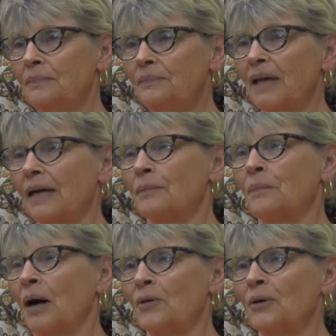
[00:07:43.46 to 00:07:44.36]
that had
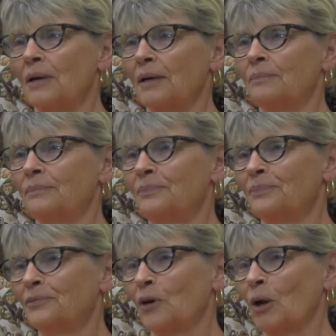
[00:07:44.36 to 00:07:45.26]
bothered him
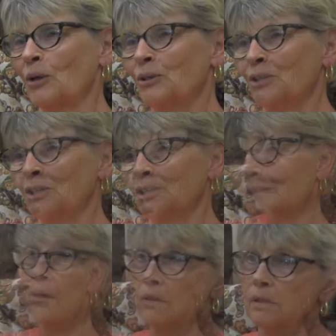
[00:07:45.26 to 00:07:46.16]
for all those years.
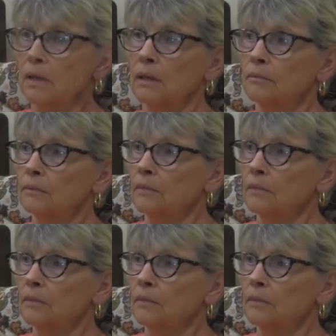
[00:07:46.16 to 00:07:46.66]
There was a